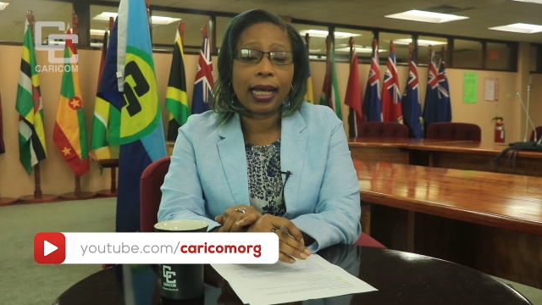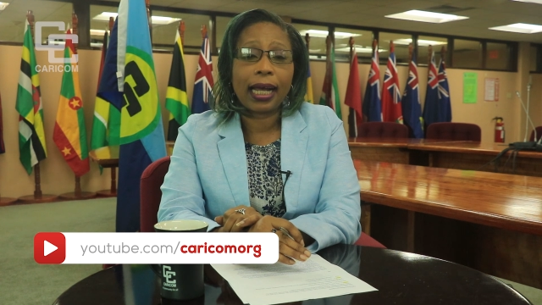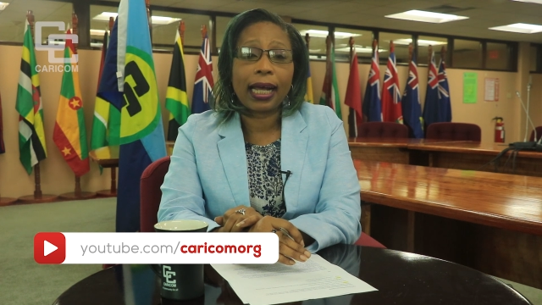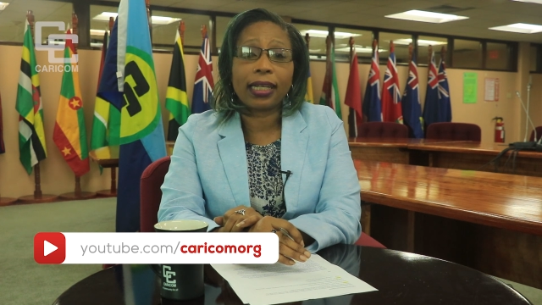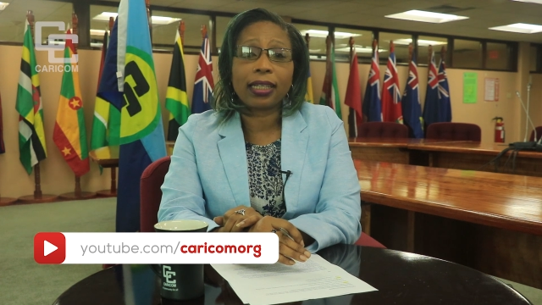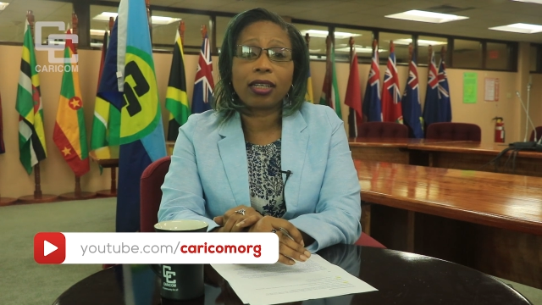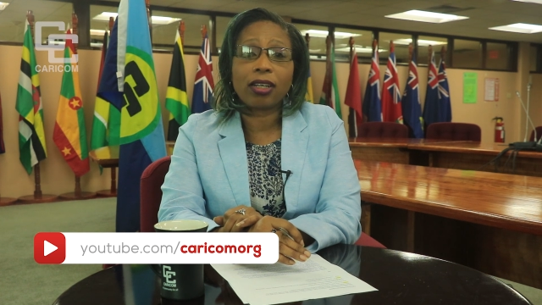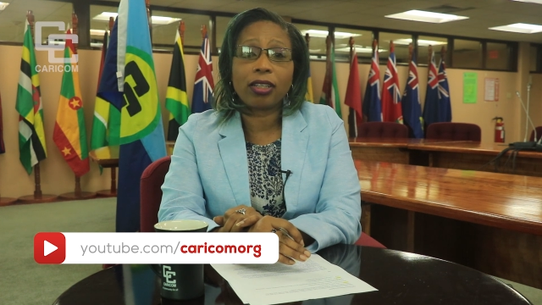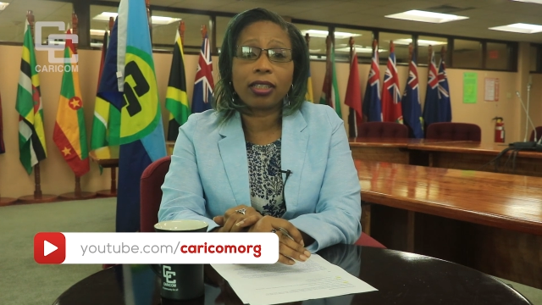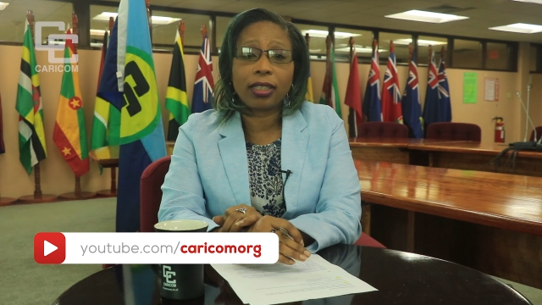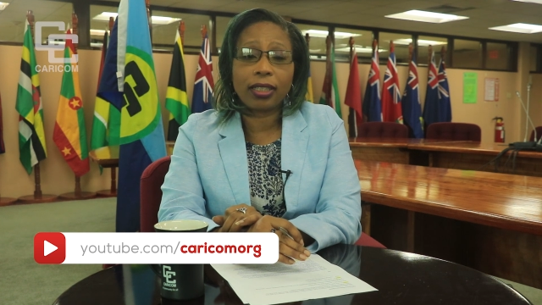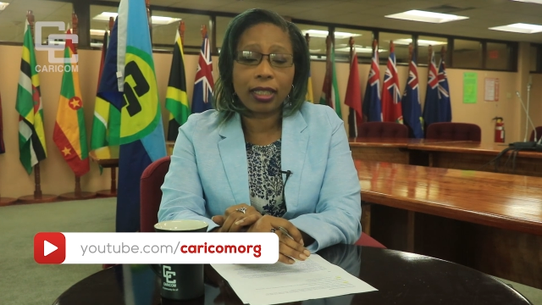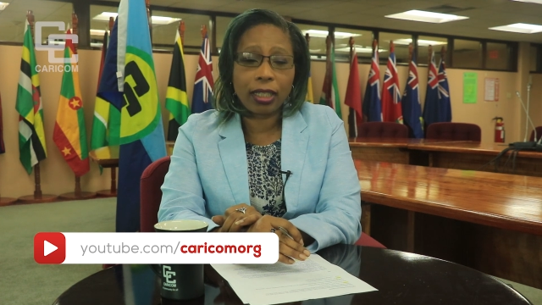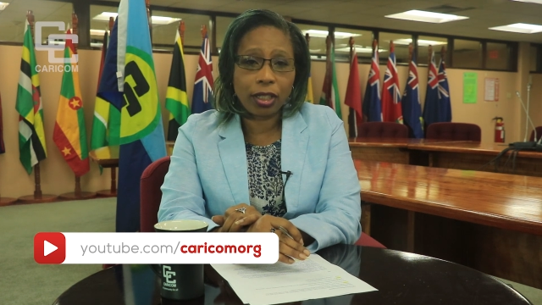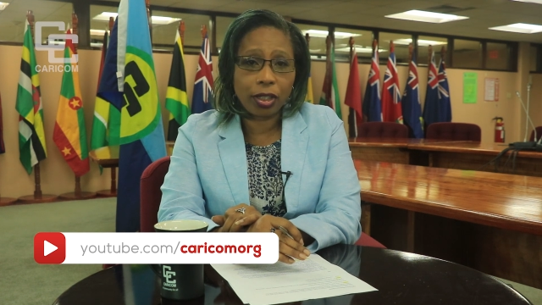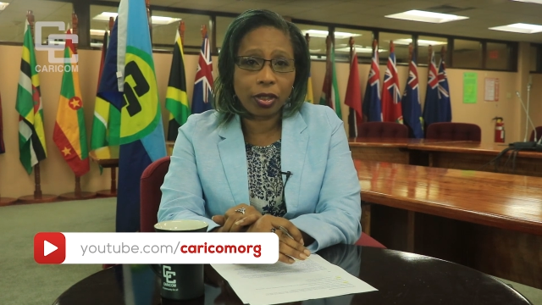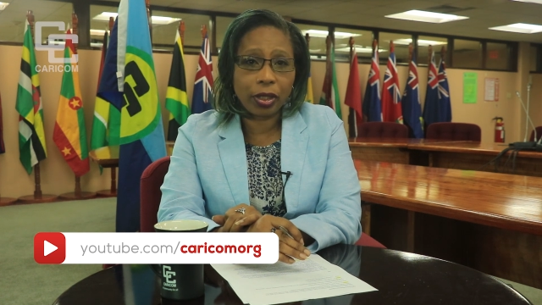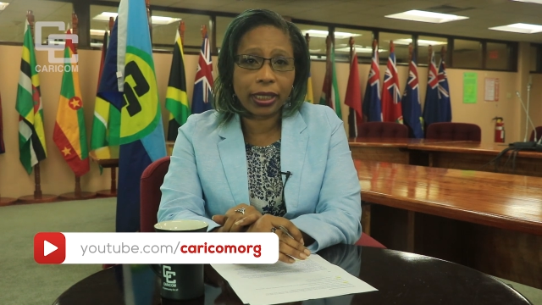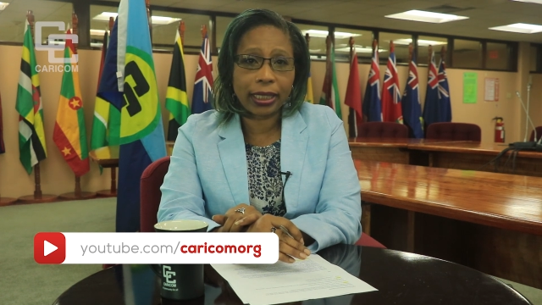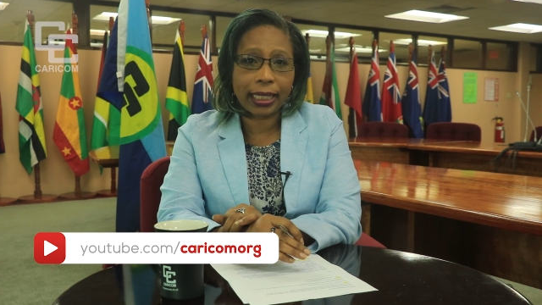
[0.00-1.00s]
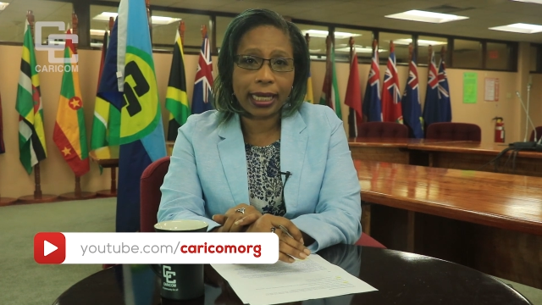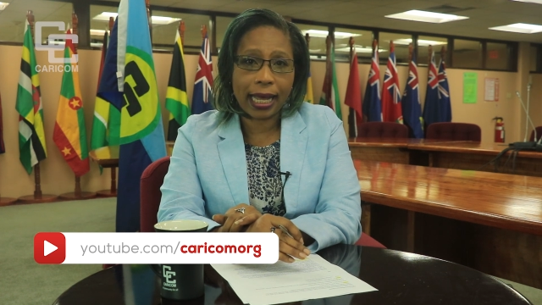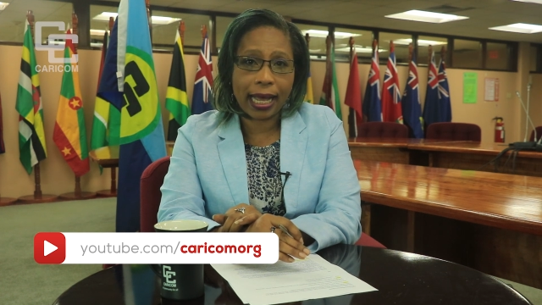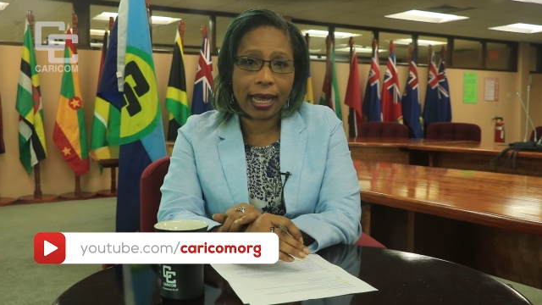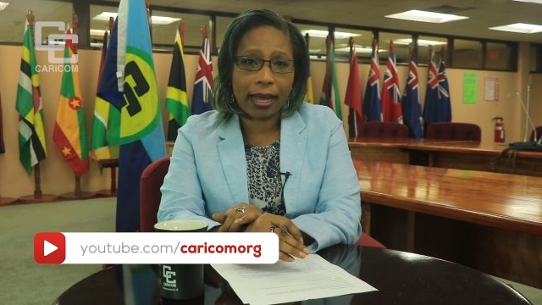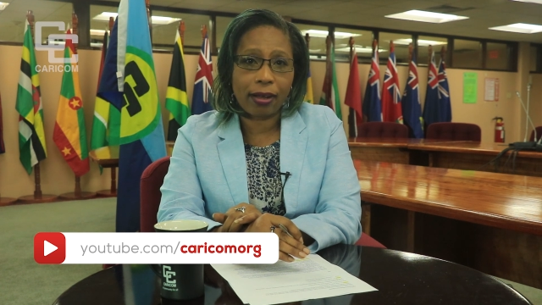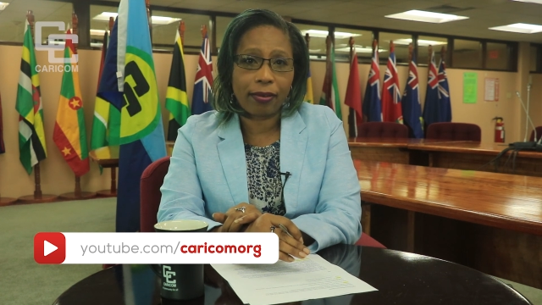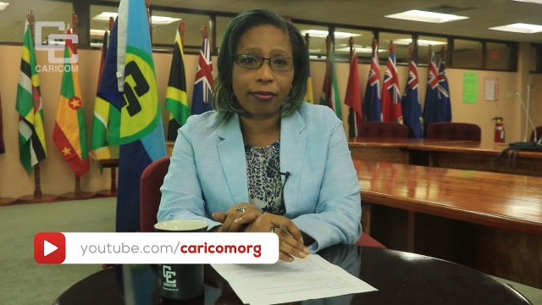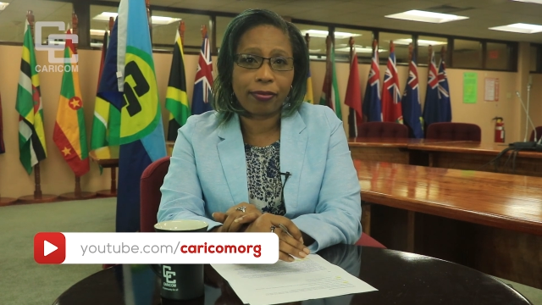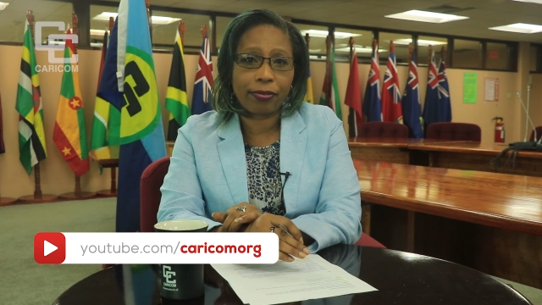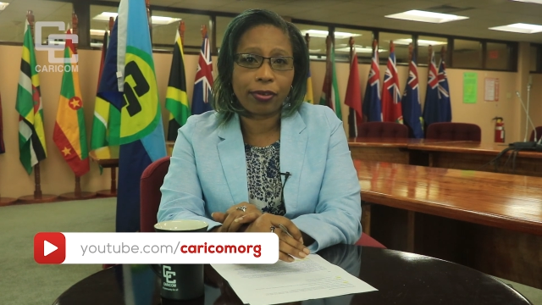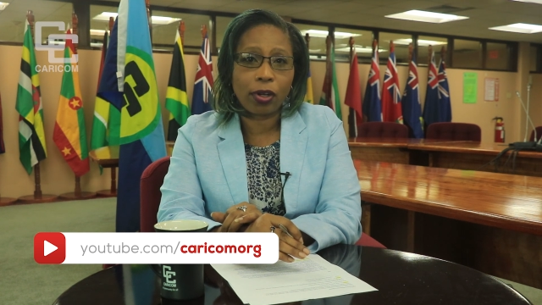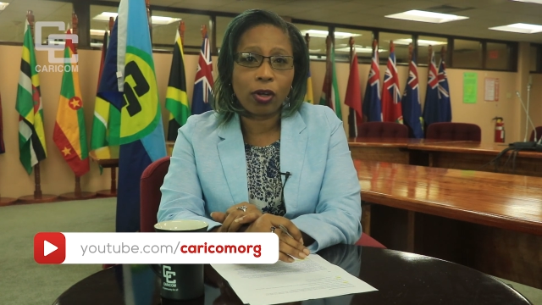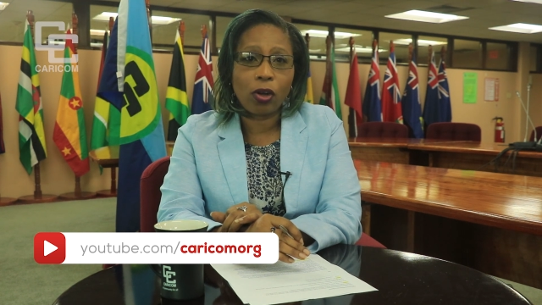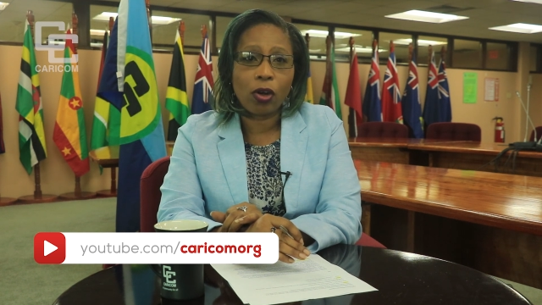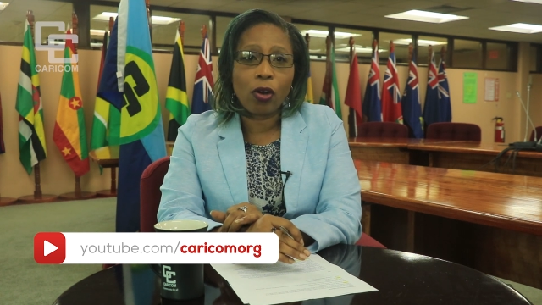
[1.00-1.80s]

and continues to have